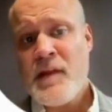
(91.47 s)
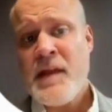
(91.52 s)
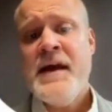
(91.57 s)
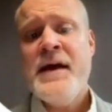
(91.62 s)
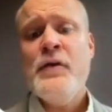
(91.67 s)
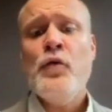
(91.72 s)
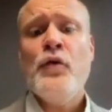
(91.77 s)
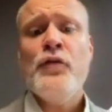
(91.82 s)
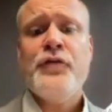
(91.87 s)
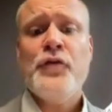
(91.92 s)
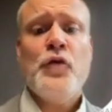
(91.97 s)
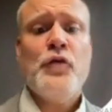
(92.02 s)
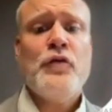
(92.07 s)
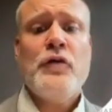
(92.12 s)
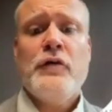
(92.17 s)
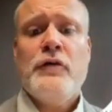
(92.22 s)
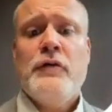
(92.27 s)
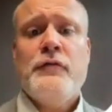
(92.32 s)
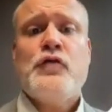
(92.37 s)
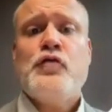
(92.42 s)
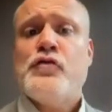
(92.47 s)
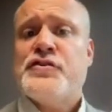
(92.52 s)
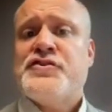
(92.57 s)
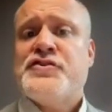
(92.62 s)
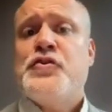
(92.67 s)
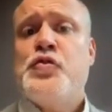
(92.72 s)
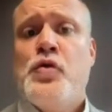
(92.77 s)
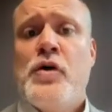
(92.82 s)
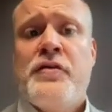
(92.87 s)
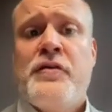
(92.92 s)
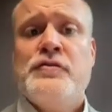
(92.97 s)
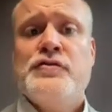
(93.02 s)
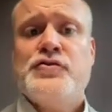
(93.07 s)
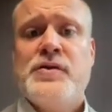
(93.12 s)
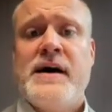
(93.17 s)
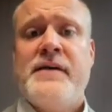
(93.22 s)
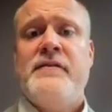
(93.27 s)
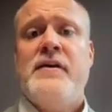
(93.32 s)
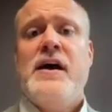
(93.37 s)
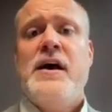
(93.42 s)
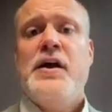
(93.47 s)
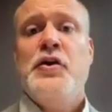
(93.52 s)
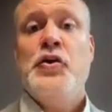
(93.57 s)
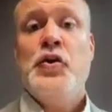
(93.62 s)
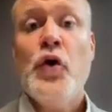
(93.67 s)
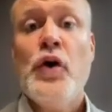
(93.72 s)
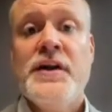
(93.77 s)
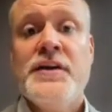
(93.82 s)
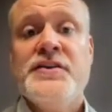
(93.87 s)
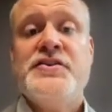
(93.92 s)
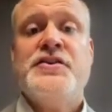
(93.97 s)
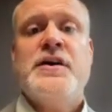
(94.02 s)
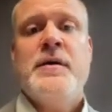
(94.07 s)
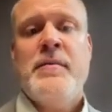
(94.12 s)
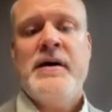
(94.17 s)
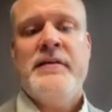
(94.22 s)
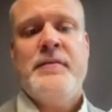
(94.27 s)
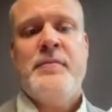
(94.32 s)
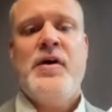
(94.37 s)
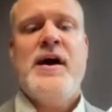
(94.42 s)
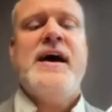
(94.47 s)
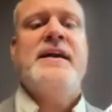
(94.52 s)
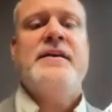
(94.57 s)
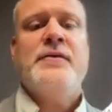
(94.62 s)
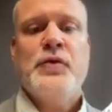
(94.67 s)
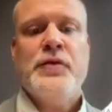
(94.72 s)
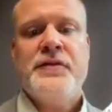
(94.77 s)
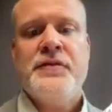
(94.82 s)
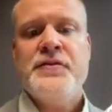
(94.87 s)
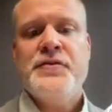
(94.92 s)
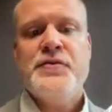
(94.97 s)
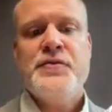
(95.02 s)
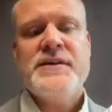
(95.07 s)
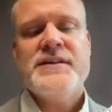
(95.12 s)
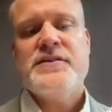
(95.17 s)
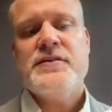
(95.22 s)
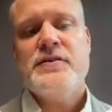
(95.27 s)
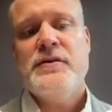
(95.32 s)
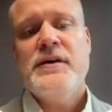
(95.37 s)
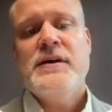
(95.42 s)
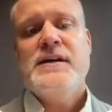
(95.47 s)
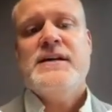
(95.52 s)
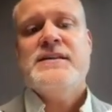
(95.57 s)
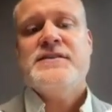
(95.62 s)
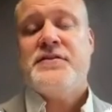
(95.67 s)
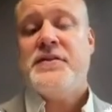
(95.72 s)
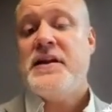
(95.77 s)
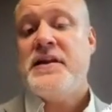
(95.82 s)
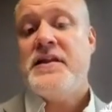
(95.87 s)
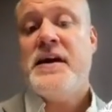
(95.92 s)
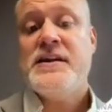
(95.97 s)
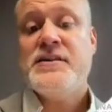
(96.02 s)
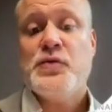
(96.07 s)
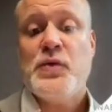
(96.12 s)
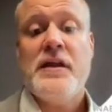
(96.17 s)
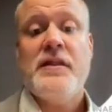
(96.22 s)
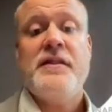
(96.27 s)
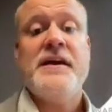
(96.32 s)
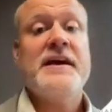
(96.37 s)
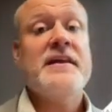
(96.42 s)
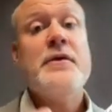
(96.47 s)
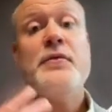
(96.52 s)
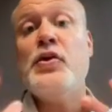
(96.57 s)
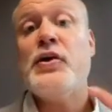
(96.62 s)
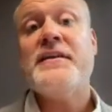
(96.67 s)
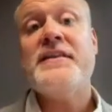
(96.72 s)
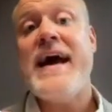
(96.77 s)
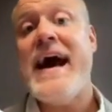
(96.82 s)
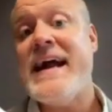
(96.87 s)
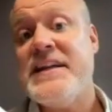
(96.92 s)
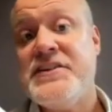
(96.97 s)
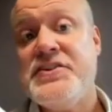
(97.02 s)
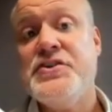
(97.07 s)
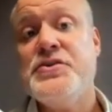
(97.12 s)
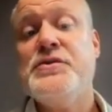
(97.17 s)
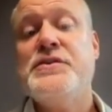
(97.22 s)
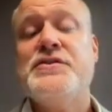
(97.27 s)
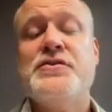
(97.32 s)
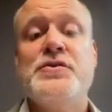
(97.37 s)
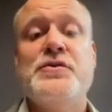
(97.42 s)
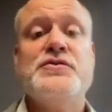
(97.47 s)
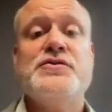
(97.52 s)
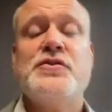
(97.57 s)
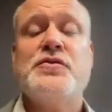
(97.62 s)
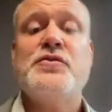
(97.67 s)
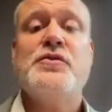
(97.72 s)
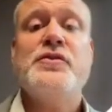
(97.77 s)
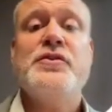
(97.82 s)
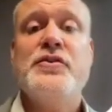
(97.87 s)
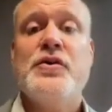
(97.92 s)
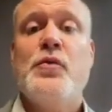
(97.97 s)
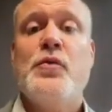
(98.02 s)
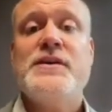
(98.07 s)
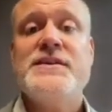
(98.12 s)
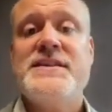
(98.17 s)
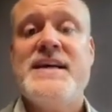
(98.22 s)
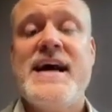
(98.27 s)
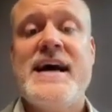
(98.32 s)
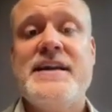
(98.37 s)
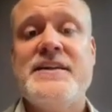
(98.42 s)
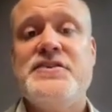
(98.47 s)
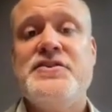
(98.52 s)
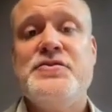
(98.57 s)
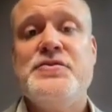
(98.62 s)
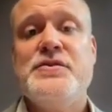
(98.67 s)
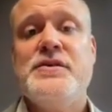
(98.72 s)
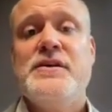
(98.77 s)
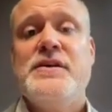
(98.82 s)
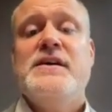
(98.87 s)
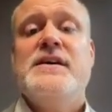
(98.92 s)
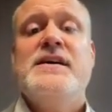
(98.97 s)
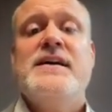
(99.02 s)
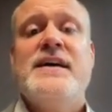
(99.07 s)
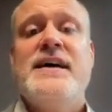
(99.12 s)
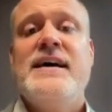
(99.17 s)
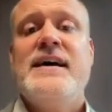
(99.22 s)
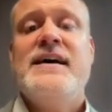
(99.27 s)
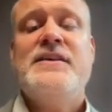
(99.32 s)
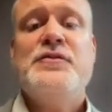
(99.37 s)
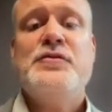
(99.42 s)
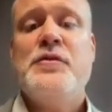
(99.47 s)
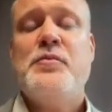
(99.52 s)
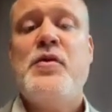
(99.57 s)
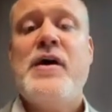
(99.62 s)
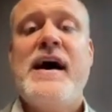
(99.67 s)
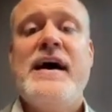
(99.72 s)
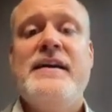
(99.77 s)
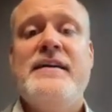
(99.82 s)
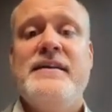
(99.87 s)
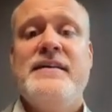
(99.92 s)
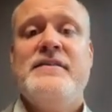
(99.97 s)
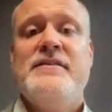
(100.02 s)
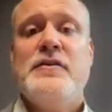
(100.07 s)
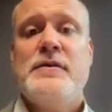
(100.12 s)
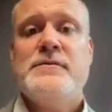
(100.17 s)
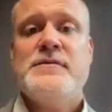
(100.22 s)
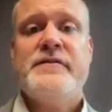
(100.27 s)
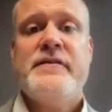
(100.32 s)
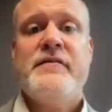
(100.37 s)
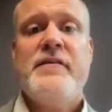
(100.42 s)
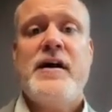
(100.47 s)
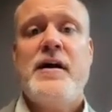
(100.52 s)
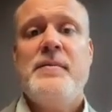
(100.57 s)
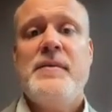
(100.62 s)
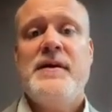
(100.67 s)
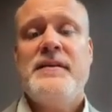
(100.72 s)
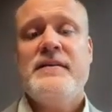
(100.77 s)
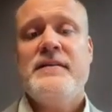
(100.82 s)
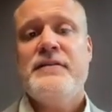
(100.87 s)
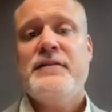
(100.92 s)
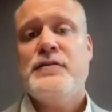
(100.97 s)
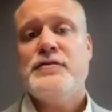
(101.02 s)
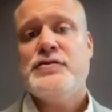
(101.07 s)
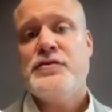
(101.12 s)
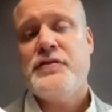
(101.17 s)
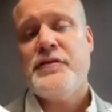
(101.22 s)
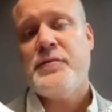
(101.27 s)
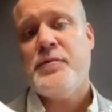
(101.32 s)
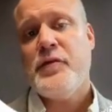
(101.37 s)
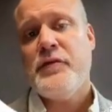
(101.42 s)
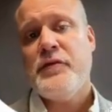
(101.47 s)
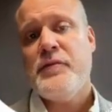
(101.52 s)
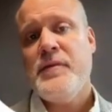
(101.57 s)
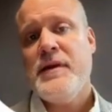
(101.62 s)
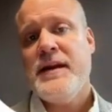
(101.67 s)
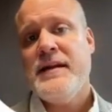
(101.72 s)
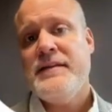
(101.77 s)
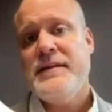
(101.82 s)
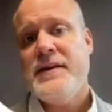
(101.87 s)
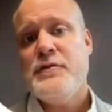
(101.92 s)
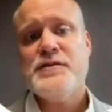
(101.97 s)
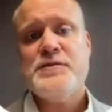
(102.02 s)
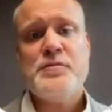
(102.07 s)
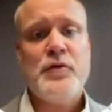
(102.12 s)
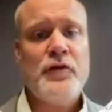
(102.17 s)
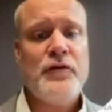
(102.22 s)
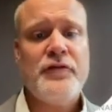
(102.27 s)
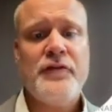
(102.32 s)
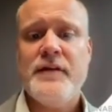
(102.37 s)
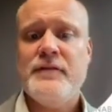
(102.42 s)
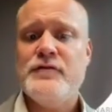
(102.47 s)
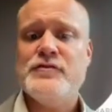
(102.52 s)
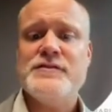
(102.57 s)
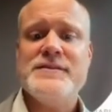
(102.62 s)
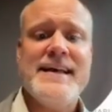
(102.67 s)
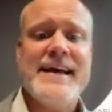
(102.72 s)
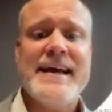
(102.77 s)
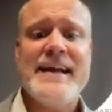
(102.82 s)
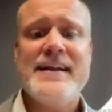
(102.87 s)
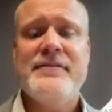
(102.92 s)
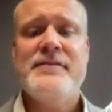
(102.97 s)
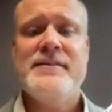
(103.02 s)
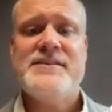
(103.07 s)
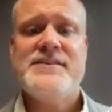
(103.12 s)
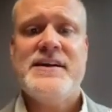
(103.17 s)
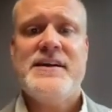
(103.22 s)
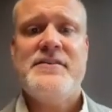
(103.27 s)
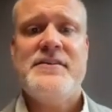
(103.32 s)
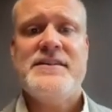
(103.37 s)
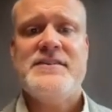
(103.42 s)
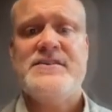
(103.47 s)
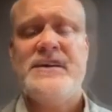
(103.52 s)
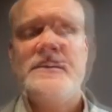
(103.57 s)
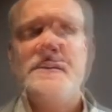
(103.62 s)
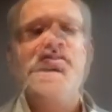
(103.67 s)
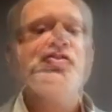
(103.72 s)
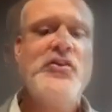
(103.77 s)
And also, of course, who are those who have knowledge about the brand and what they're doing. So that is one thing. And then we look at the attitude. So what is the attitude to the brand in terms of environment and social responsibility? Who's positive, who's negative, etc., etc.